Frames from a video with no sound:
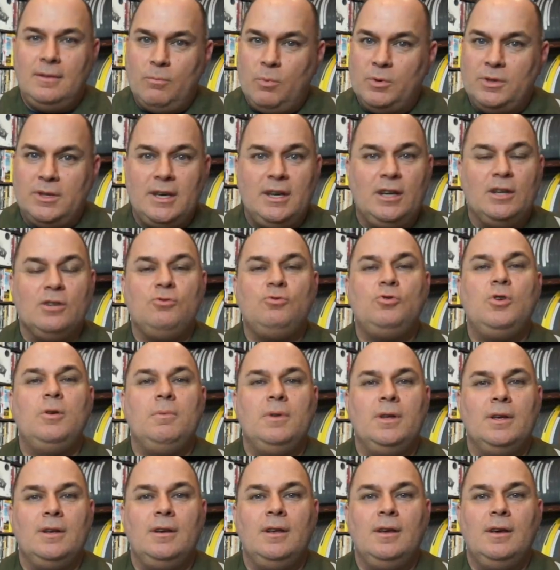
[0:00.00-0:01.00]
what they
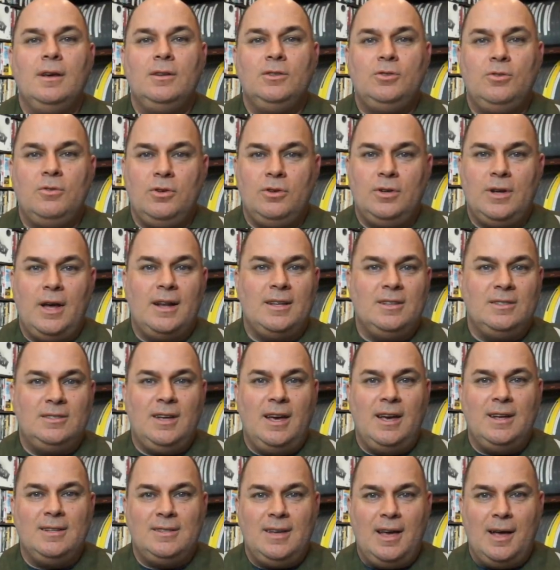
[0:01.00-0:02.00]
contributed to the United
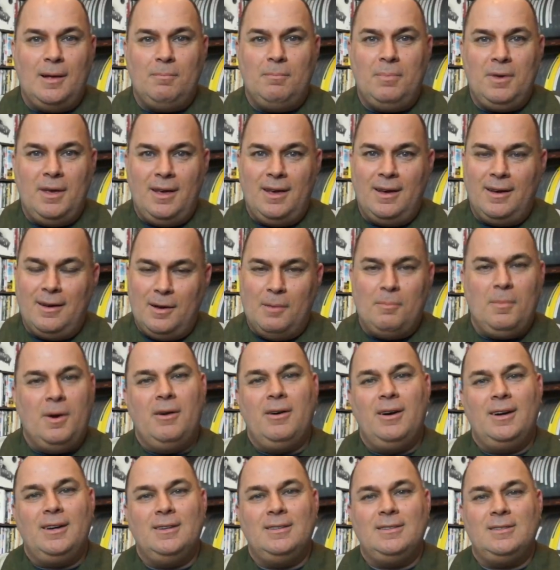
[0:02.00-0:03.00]
States and being
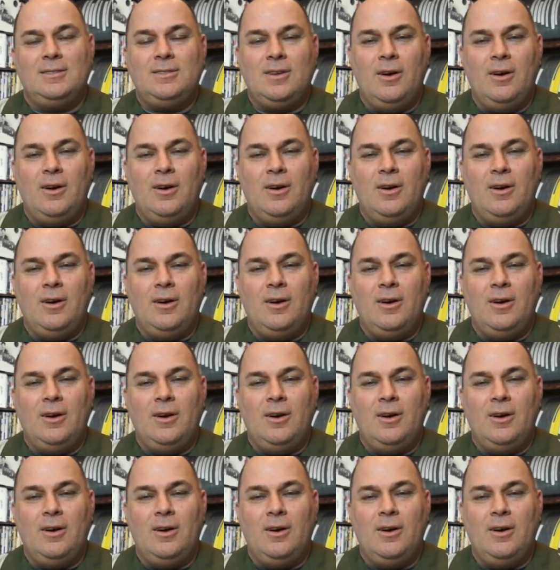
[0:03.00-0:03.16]
Americans.